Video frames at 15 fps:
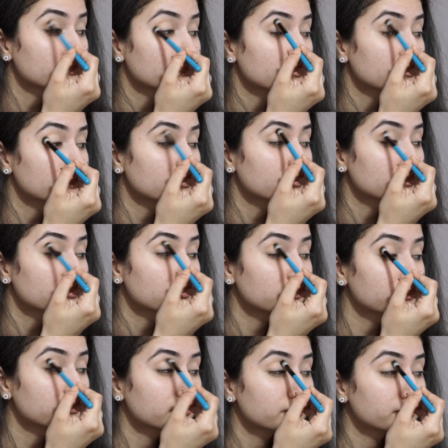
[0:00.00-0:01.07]
to
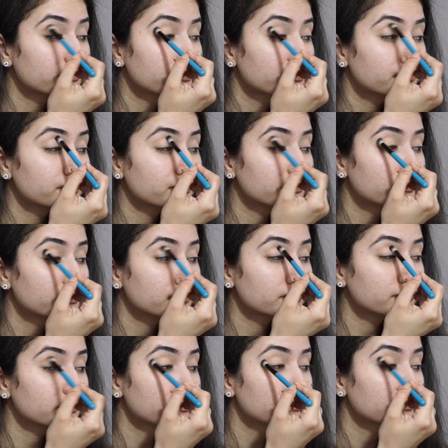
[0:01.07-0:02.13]
define it
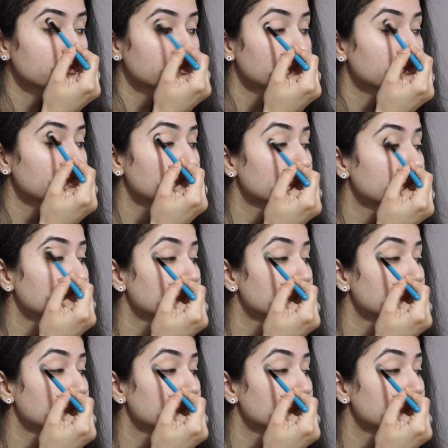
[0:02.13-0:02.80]
more properly.